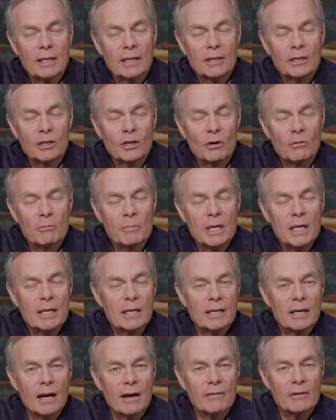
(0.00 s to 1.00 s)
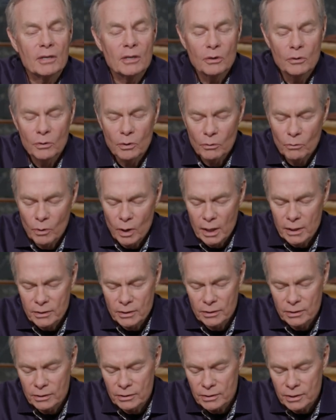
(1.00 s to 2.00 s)
You know, many of you who are
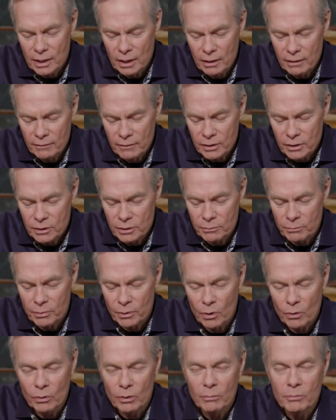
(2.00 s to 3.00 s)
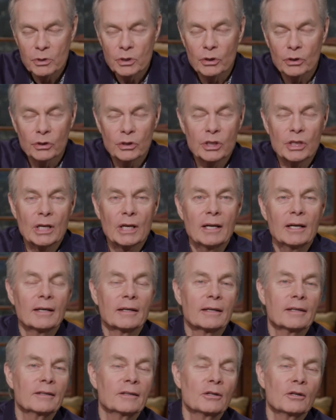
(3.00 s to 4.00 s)
watching this television program, you're
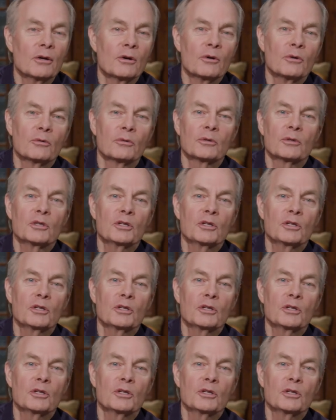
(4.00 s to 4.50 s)
young and you don't,